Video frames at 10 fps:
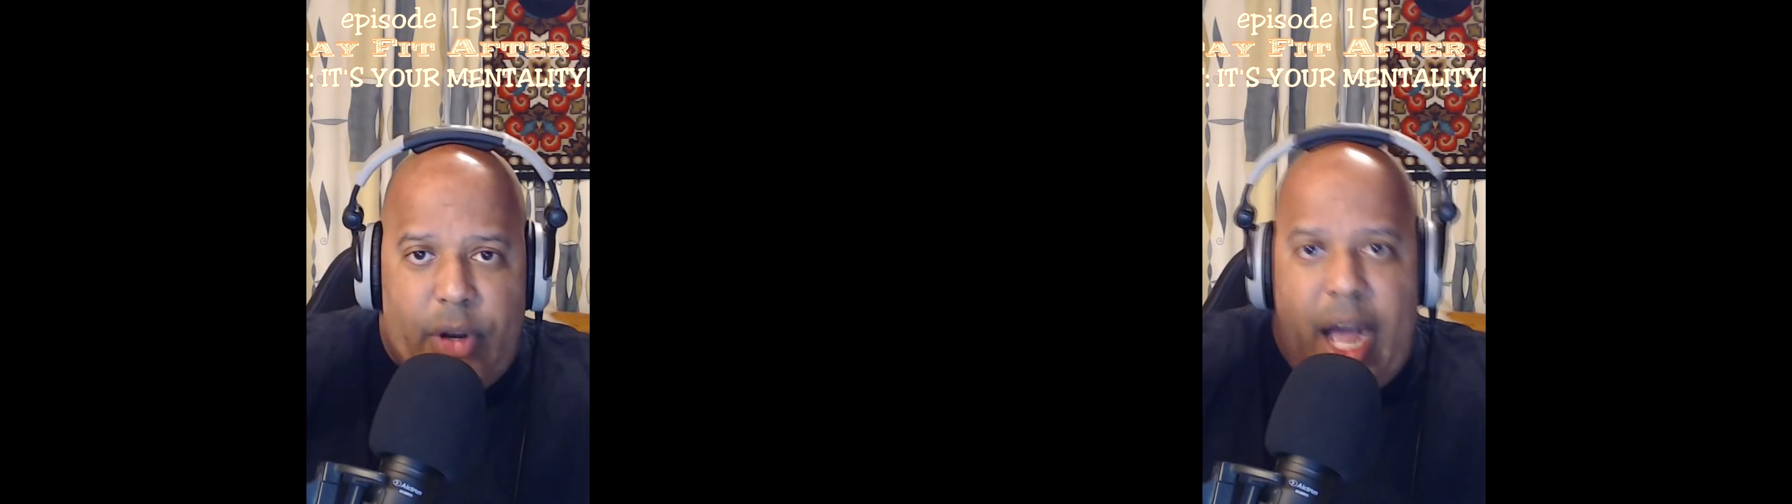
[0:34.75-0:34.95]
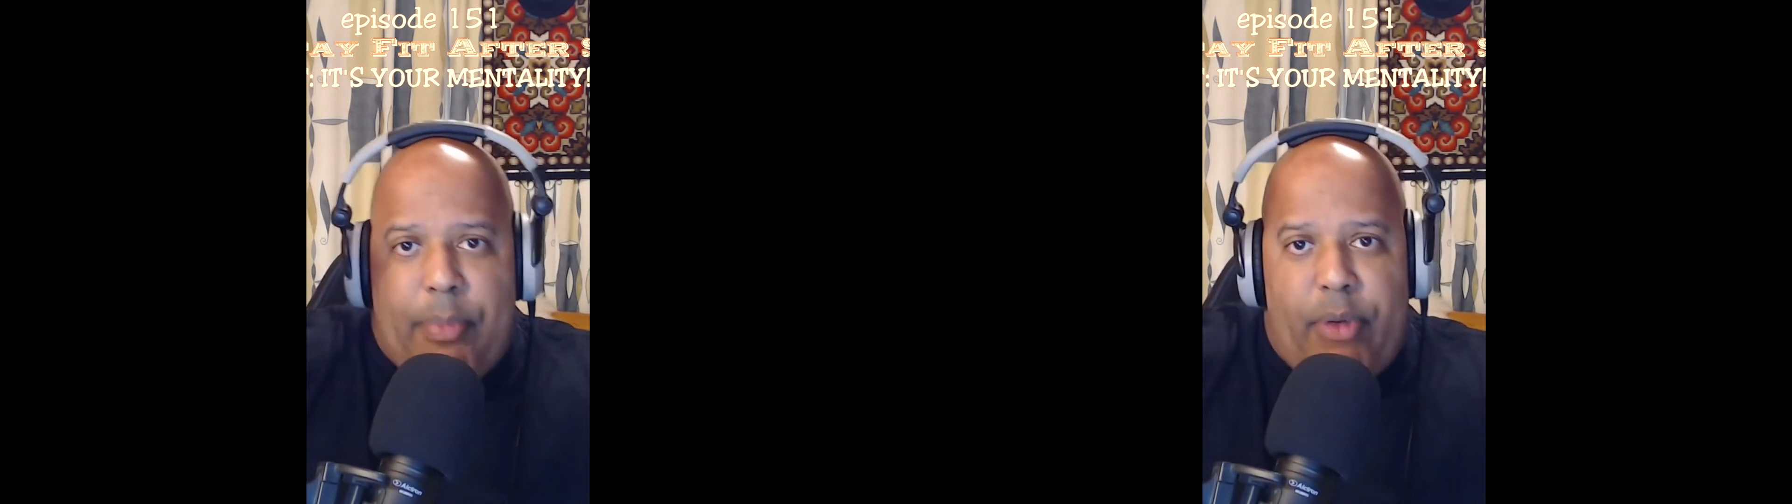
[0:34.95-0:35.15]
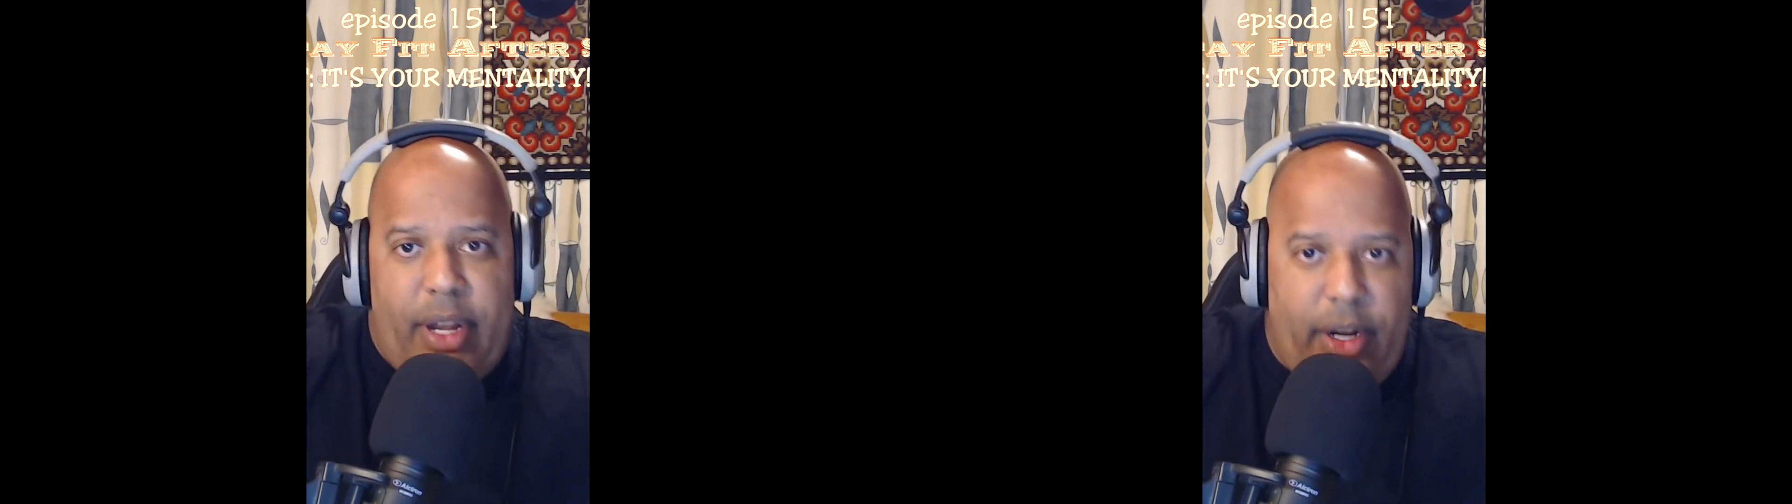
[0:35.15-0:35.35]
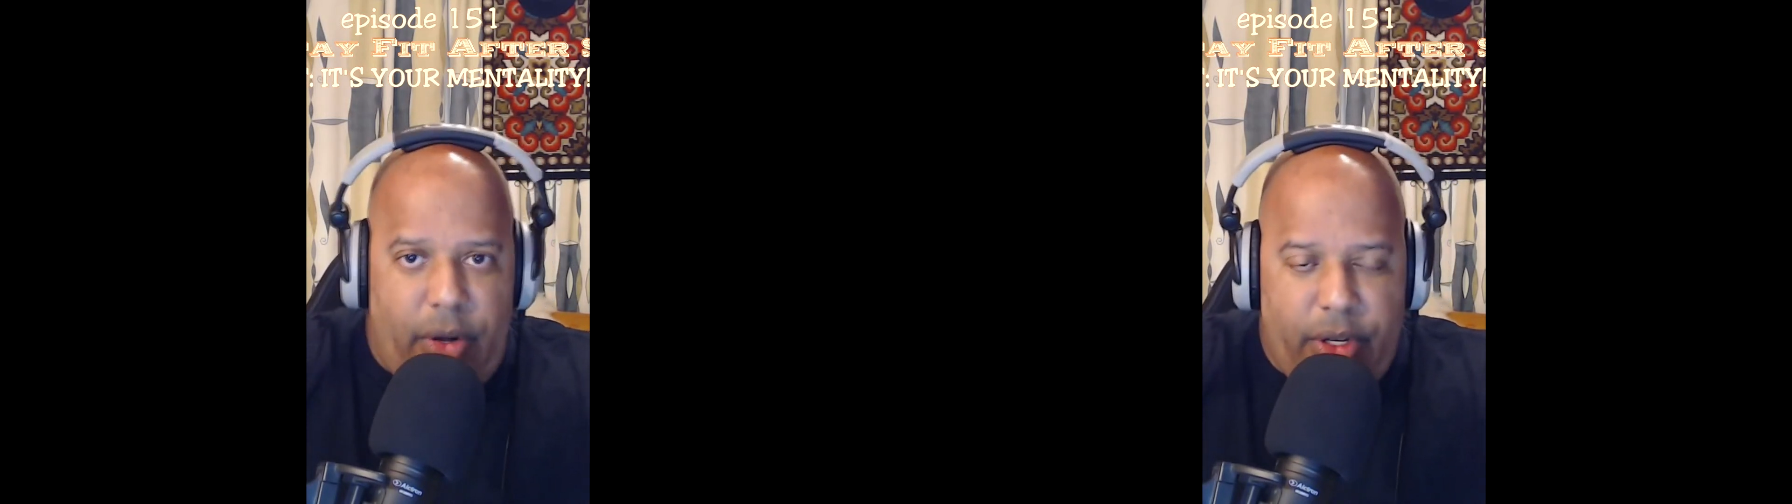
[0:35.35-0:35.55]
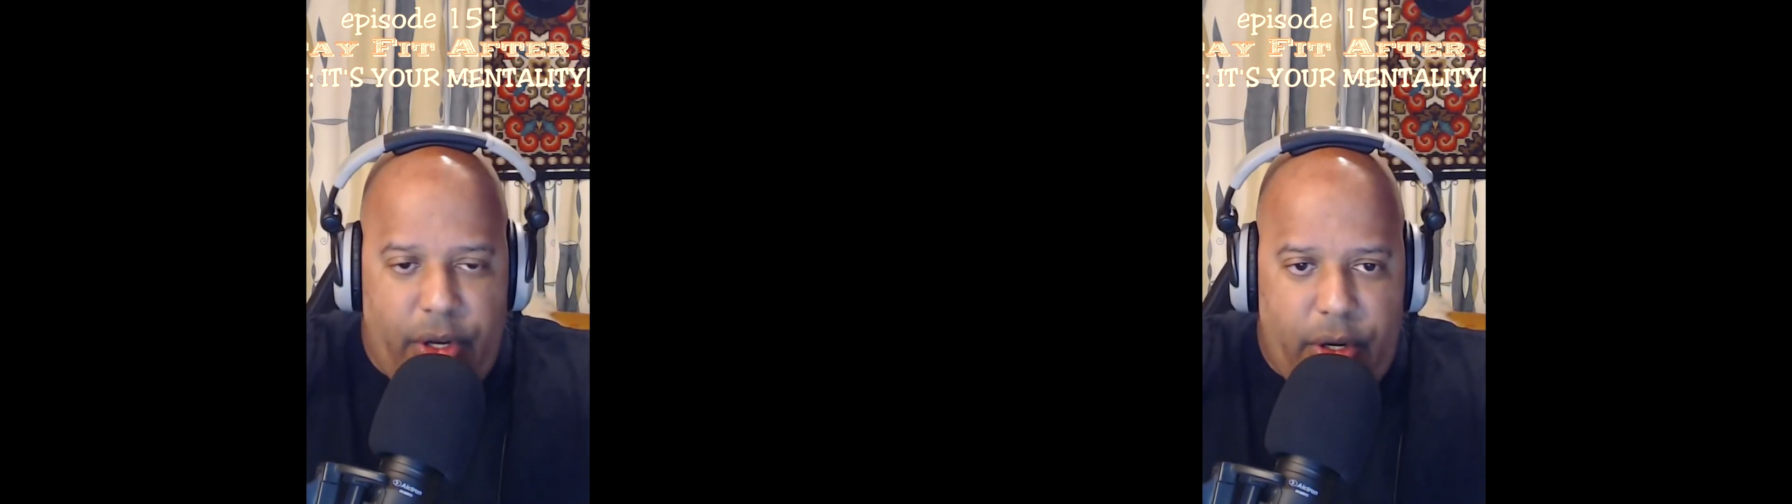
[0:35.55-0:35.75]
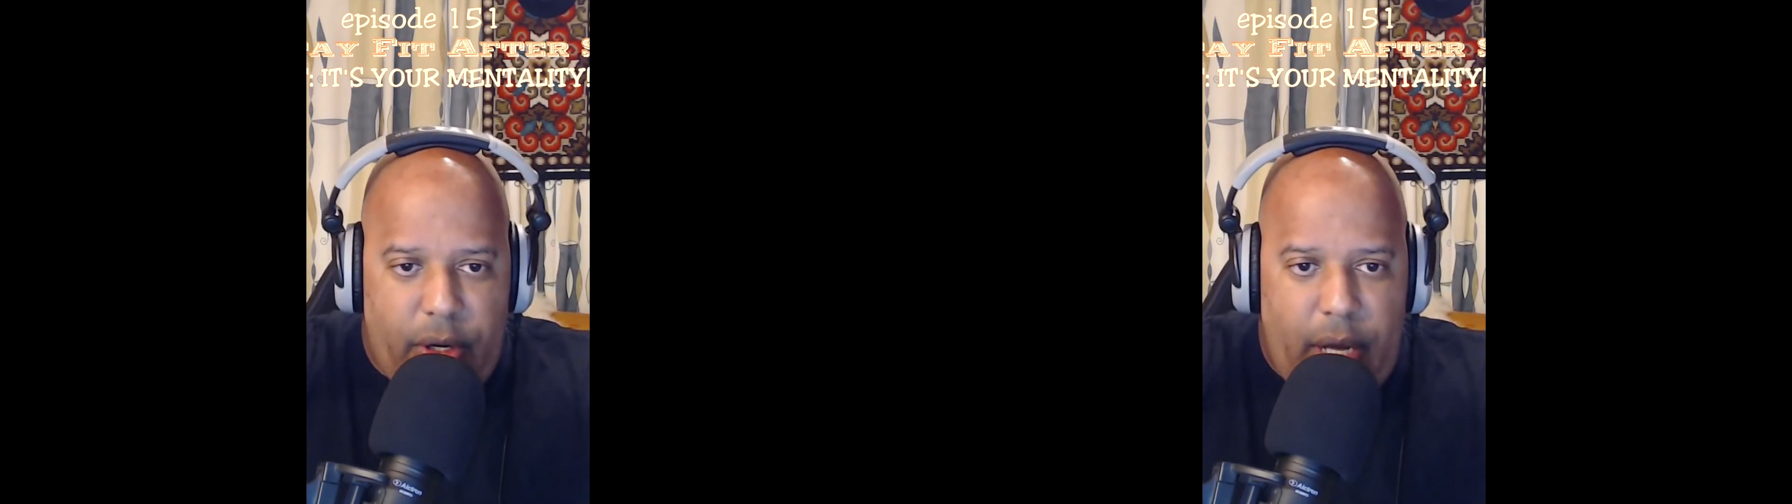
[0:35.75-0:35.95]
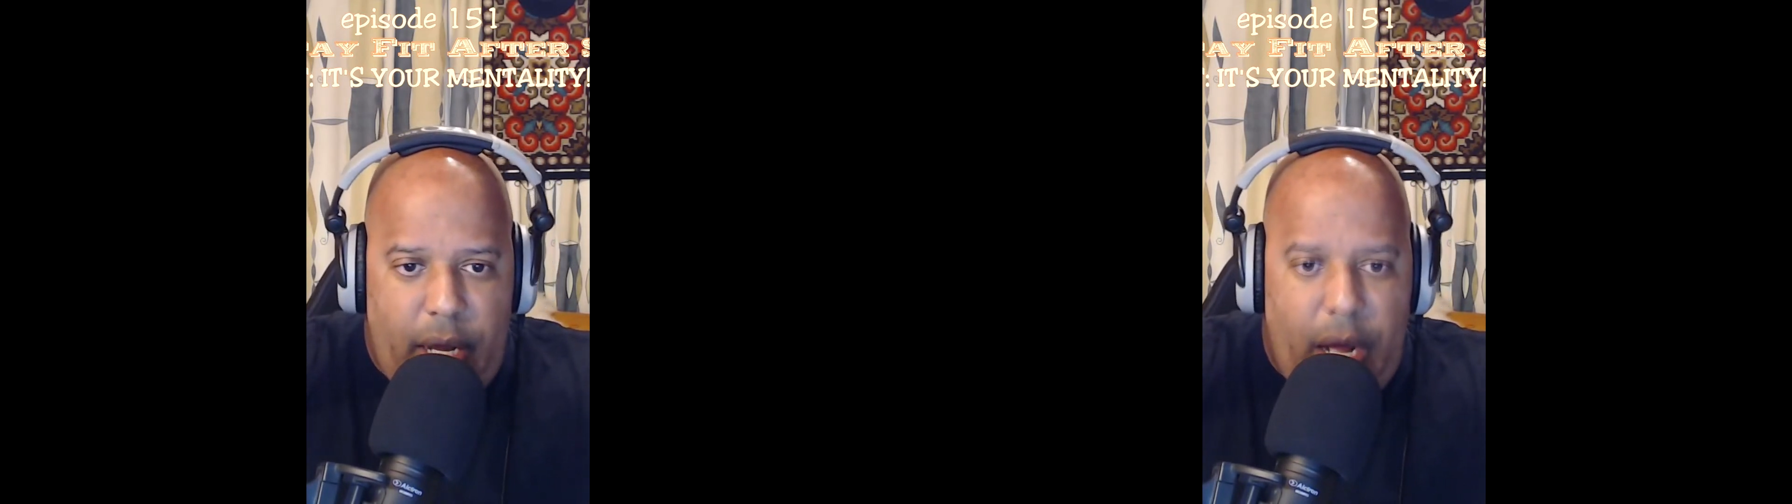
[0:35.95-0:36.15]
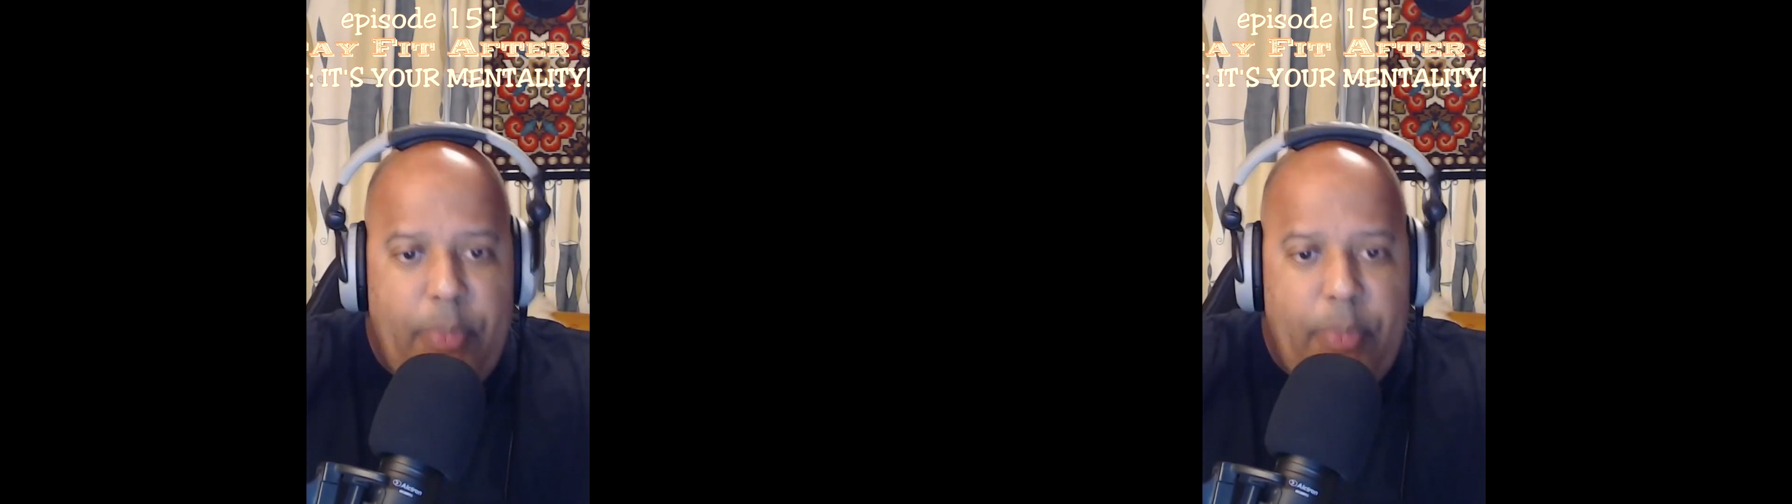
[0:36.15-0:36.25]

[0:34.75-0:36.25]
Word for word: you're operated on your uh,